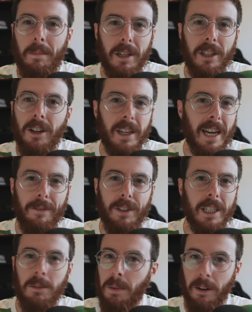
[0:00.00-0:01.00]
but you're not going to have
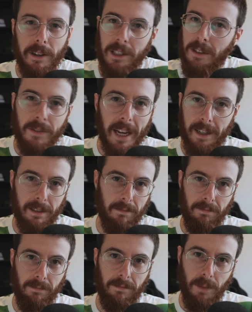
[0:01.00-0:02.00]
the experience of Taka,
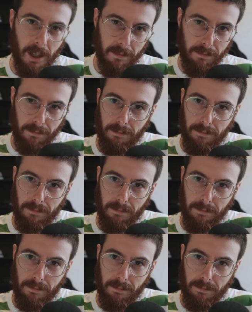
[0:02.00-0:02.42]
right?